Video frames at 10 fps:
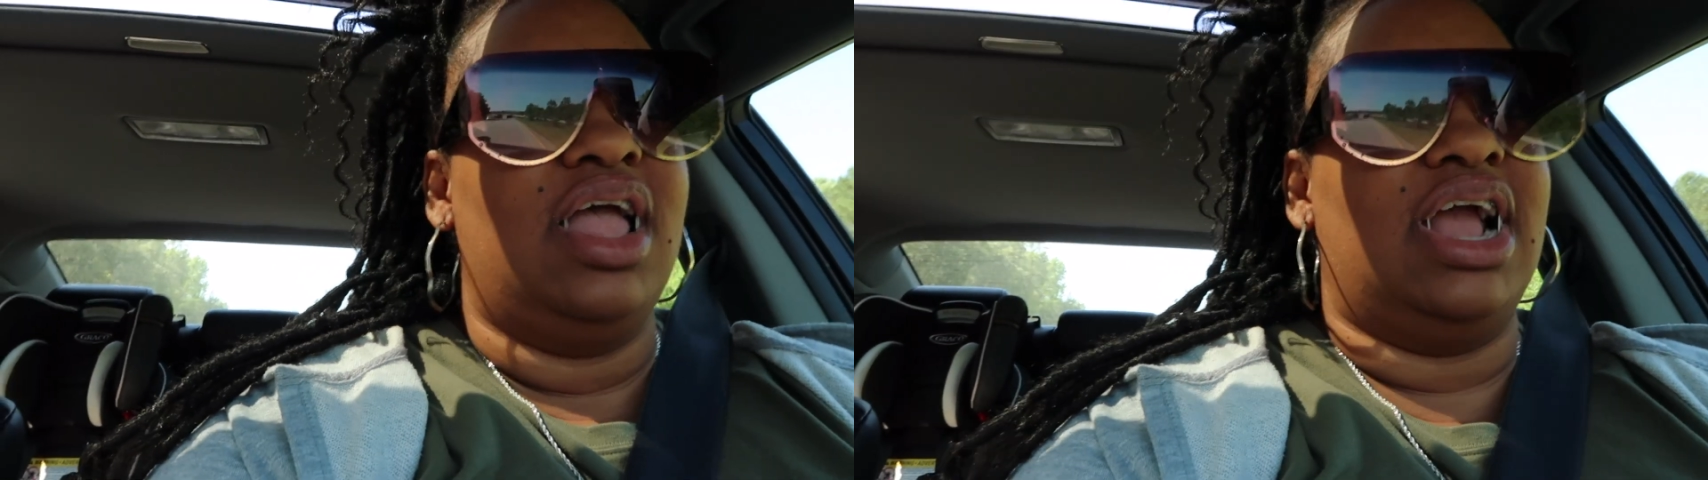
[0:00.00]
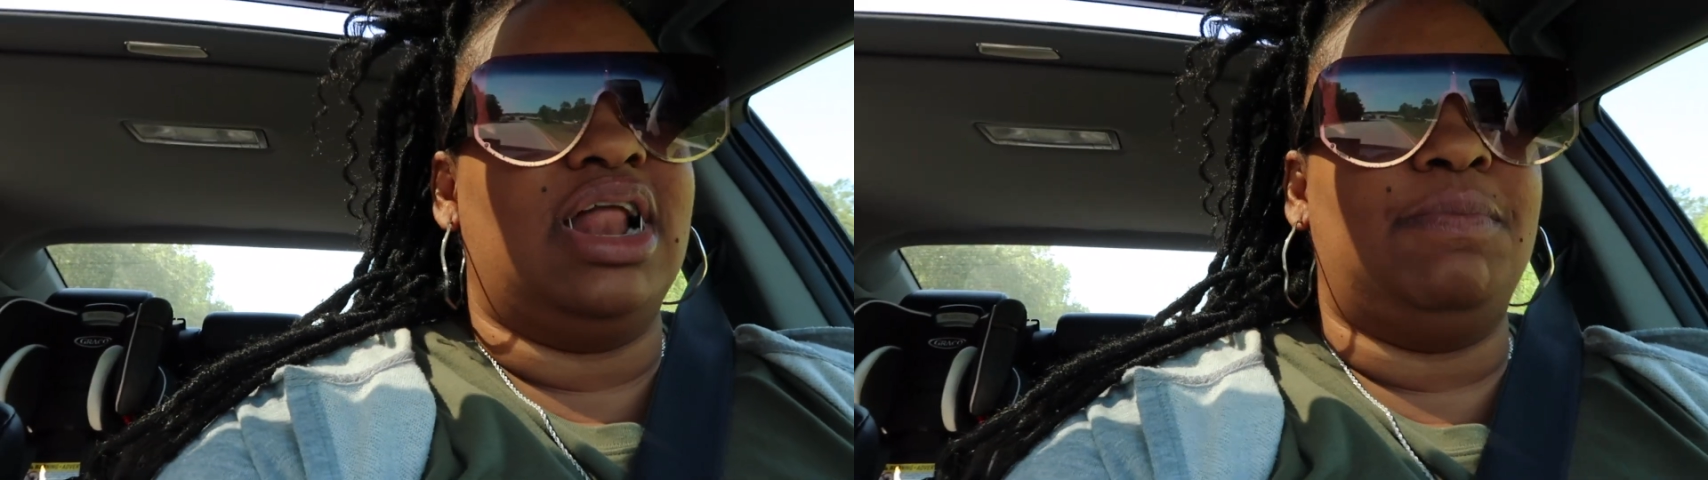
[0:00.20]

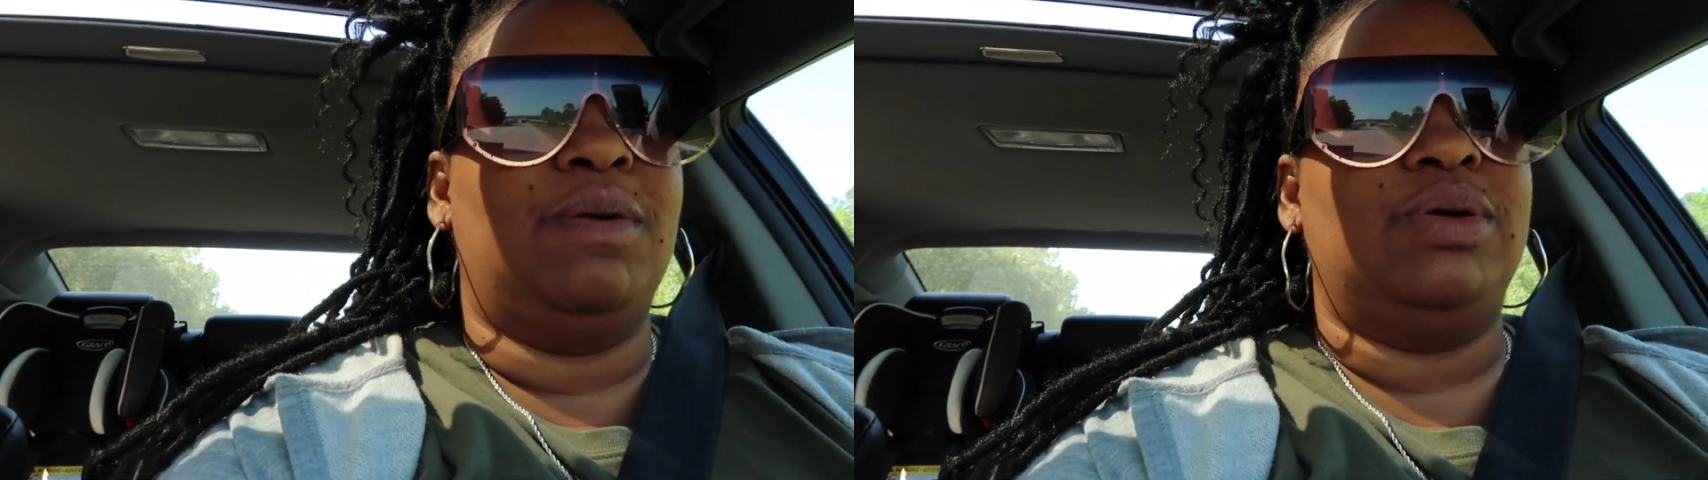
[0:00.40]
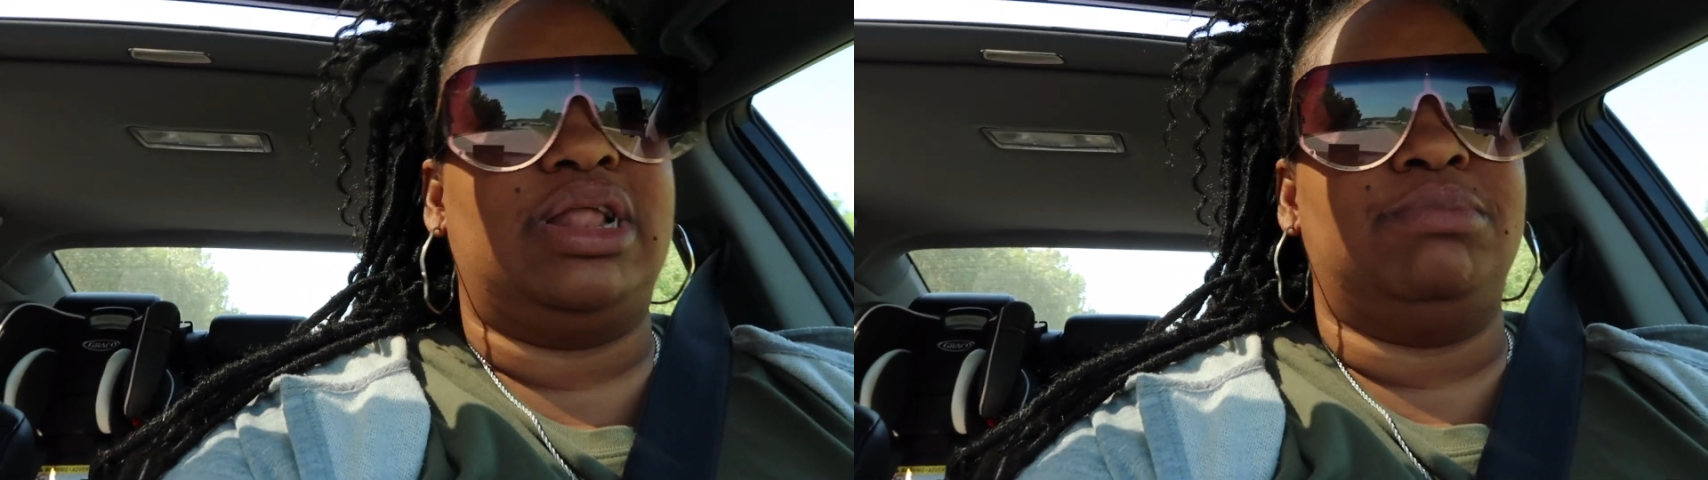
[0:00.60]
And I've
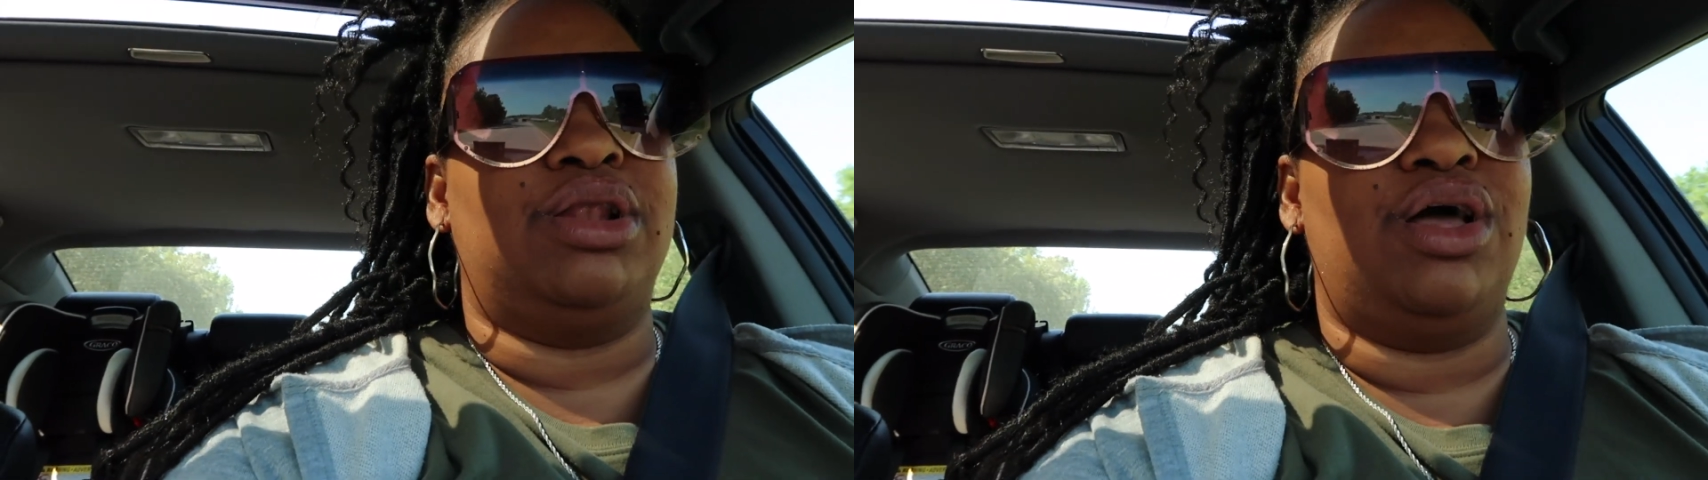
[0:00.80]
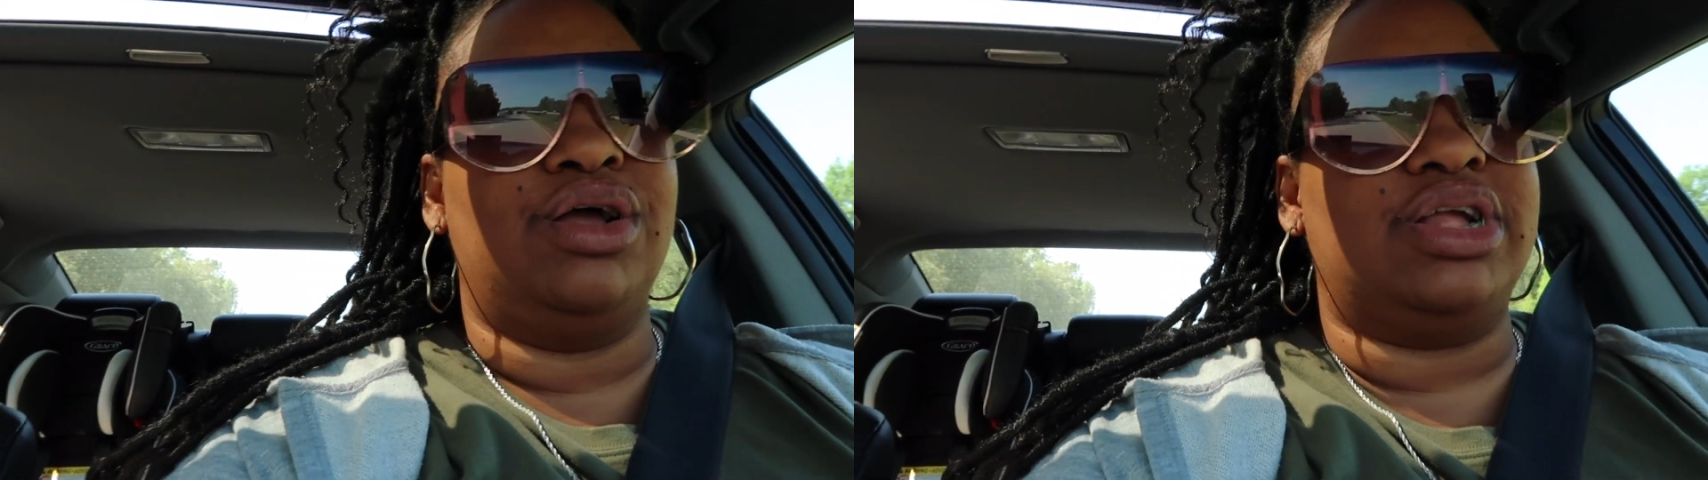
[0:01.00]
been with them the
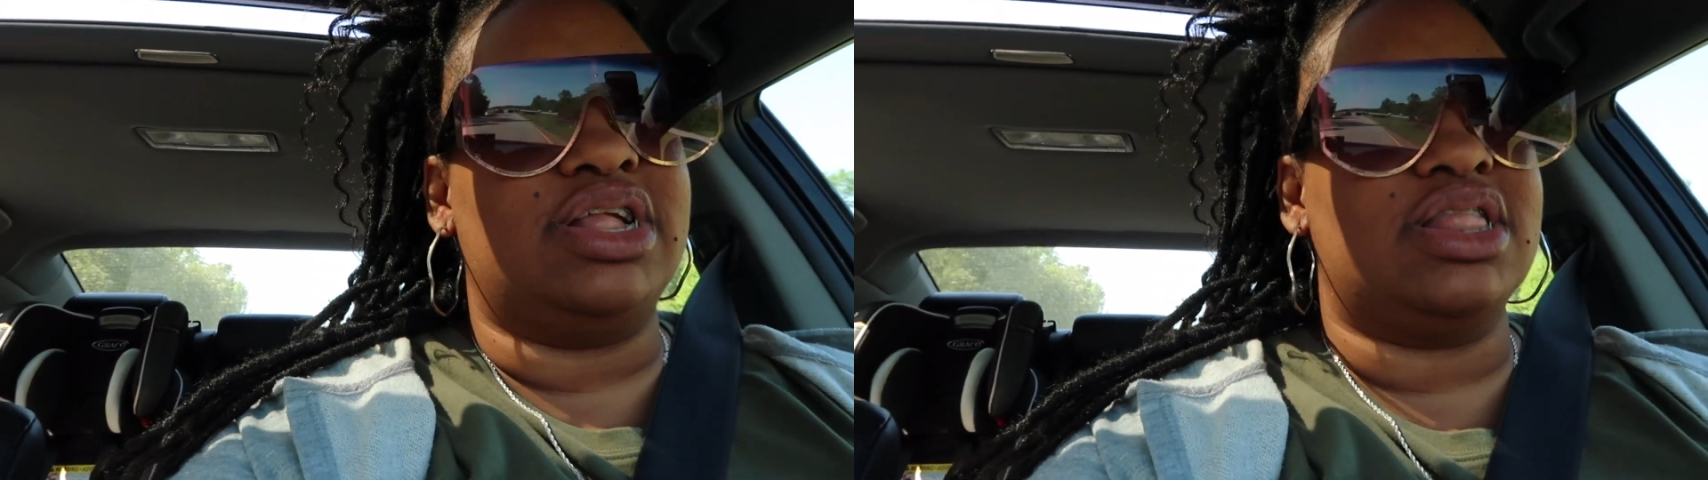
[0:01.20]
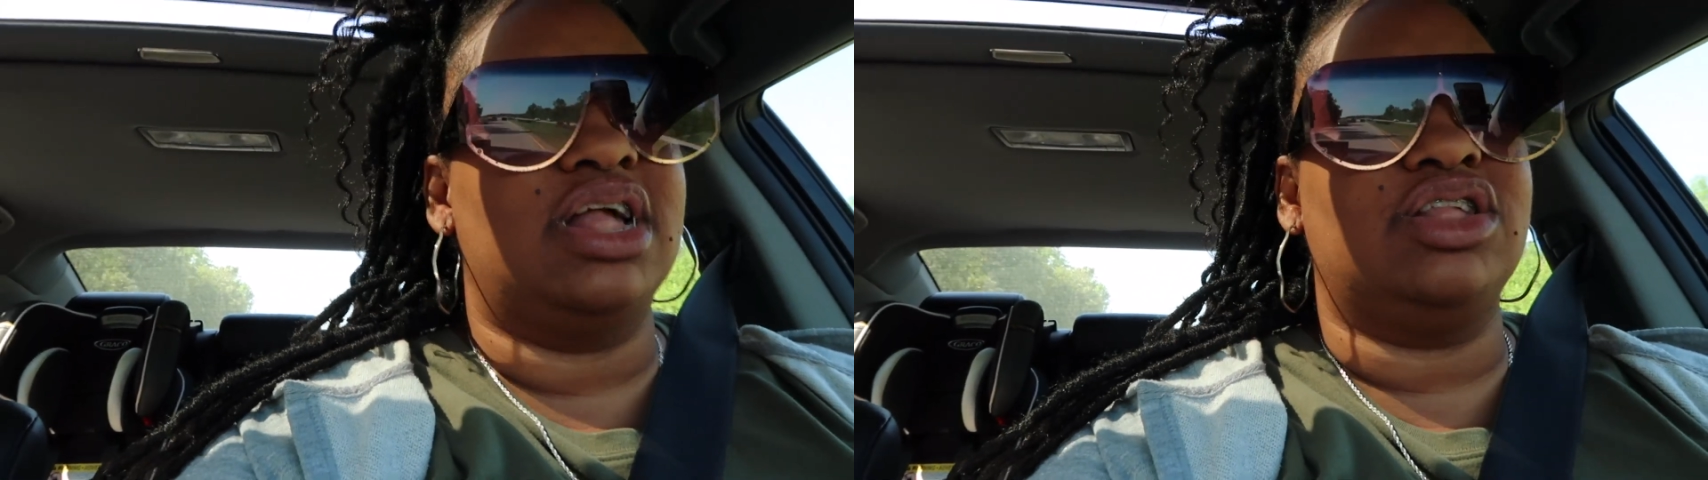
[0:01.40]
longest.
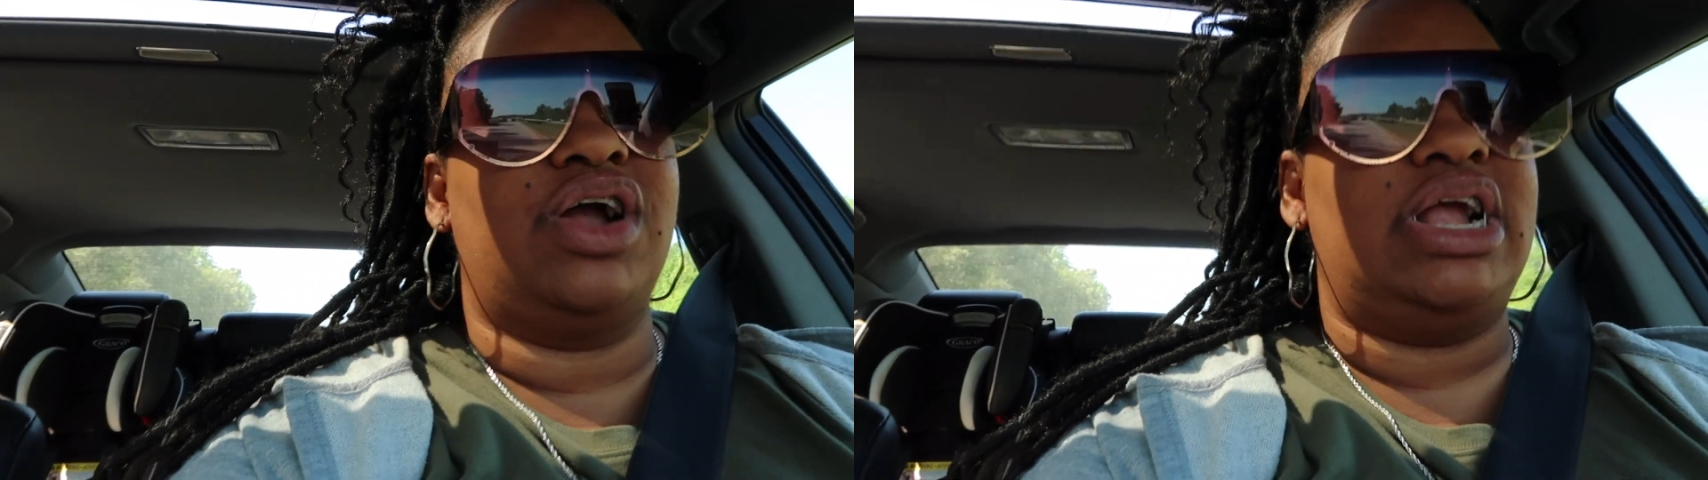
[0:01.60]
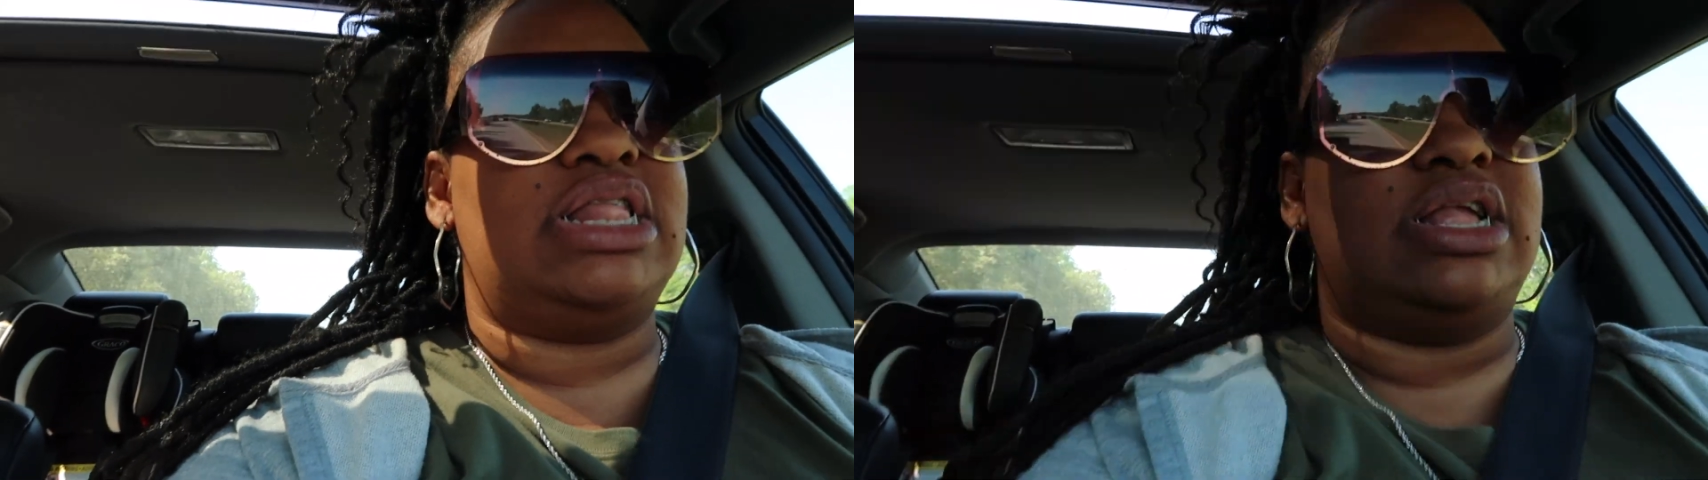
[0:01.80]
That's
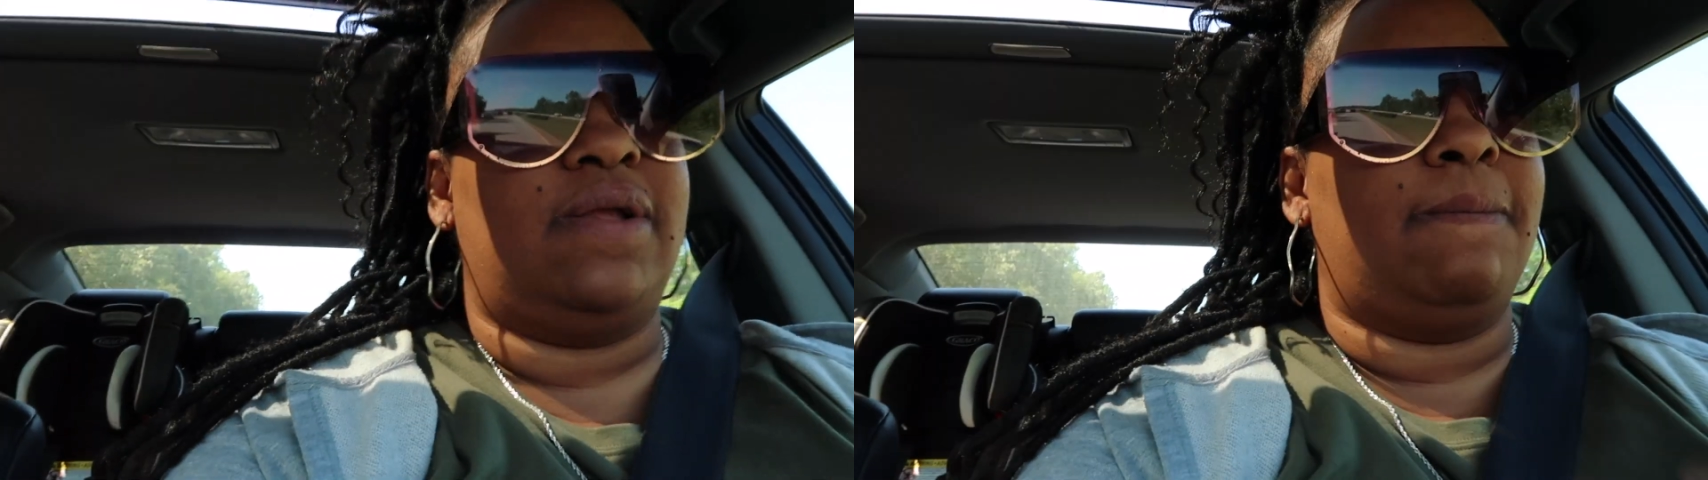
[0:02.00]
crazy.